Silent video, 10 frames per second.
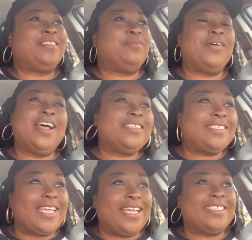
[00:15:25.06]
the boss
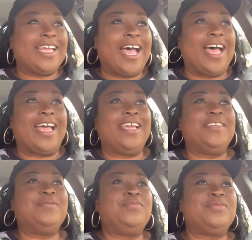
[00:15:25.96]
says hi.
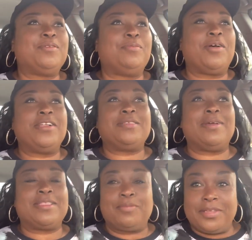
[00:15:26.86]
The boss
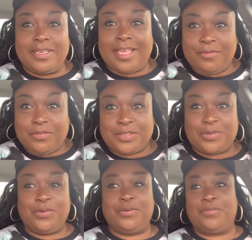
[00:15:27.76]
about to be late for
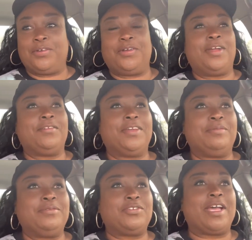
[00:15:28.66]
school. We'll hurry
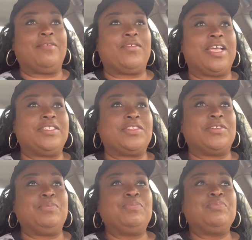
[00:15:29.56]
up and drive
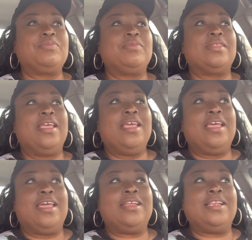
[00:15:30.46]
faster.
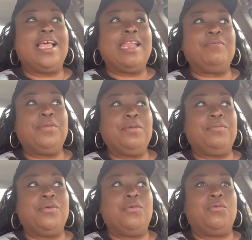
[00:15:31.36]
And a lot of
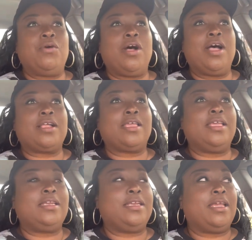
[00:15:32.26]
people walk
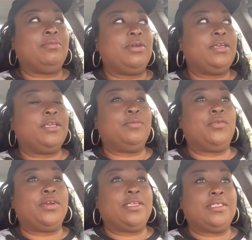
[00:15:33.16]
in the neighborhood in the
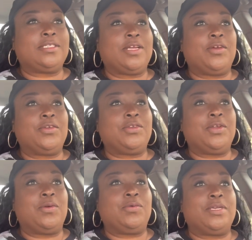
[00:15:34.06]
morning, so you
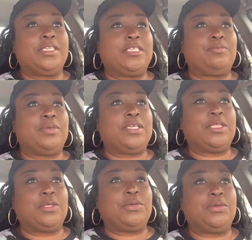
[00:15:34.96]
don't want to speed
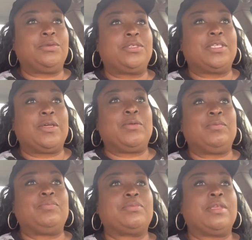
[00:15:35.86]
through. So
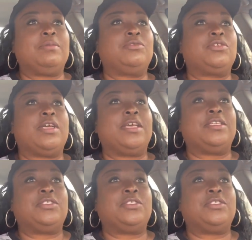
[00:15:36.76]
I'm trying